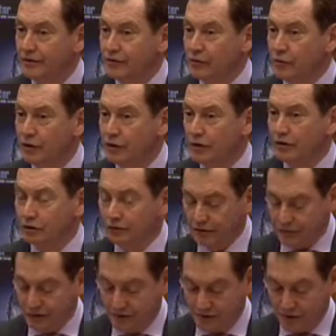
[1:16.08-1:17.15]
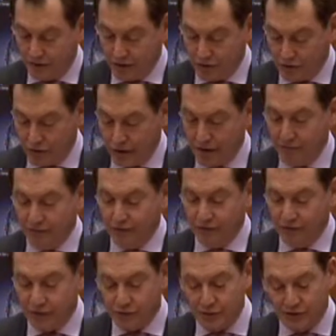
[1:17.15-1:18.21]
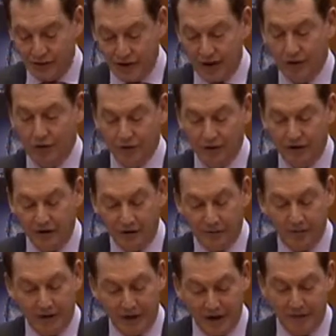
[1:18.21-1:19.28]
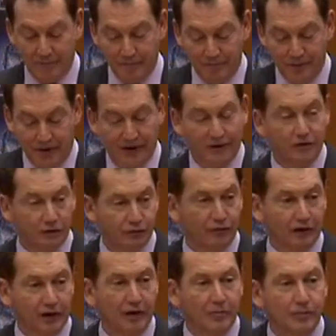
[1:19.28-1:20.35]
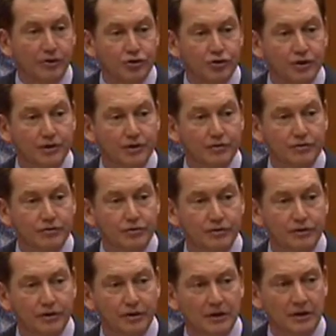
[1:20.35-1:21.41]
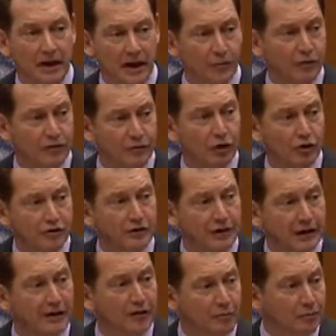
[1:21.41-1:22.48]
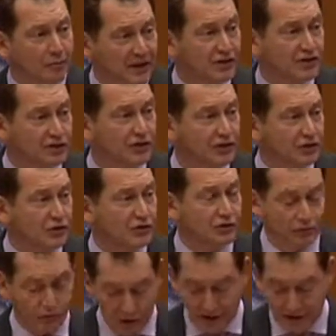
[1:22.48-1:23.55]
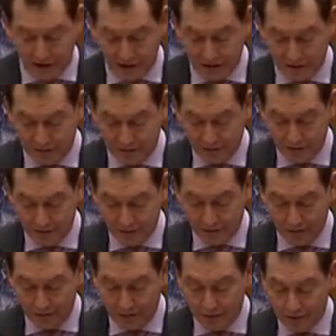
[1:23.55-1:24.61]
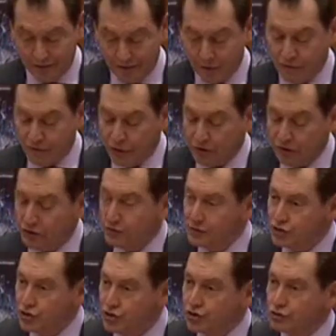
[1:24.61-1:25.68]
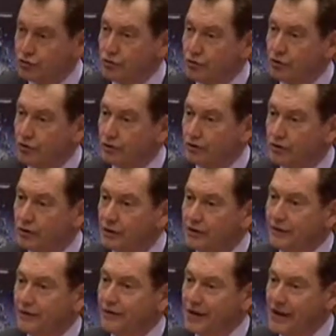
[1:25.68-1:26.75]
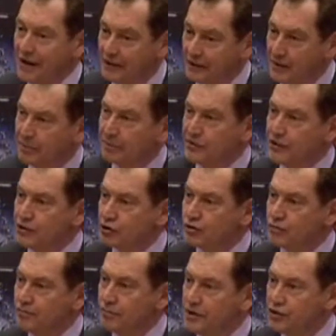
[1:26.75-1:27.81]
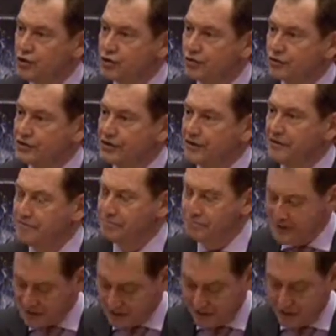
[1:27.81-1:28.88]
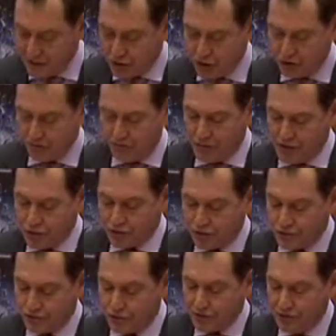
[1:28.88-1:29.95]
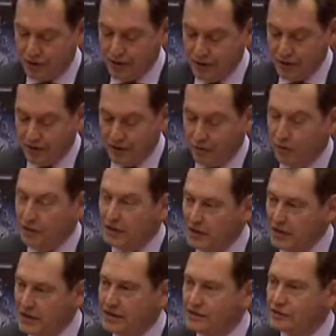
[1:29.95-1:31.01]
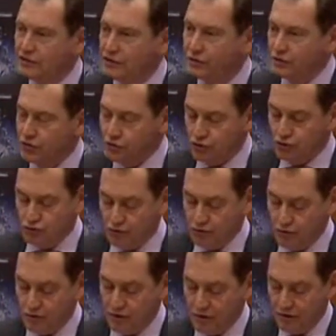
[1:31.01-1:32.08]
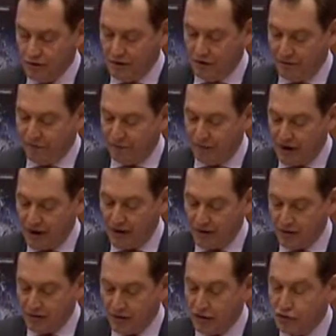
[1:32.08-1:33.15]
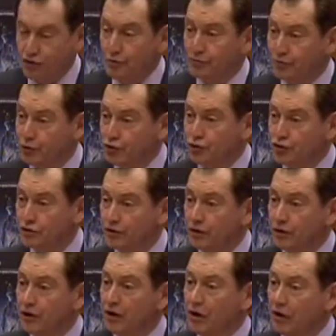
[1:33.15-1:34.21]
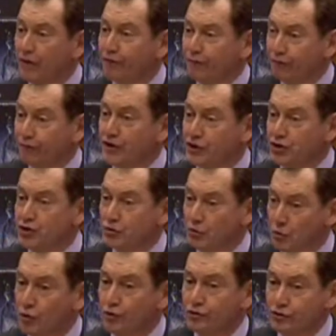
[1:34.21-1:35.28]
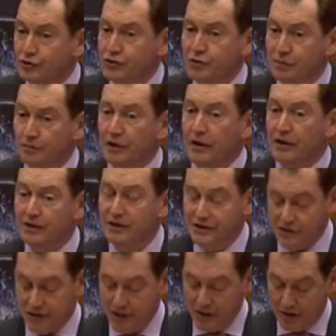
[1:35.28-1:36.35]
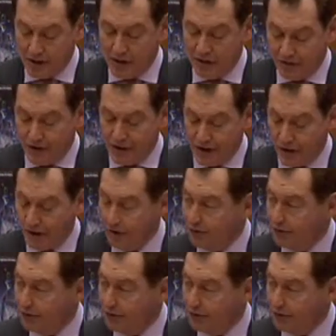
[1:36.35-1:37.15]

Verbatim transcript: The world grapples with the oncoming impact of climate change, and we've got to get the basics right. We've got to ensure that the adaptation measures and the mitigation measures that we need to ensure the fair distribution of fresh water supplies are there,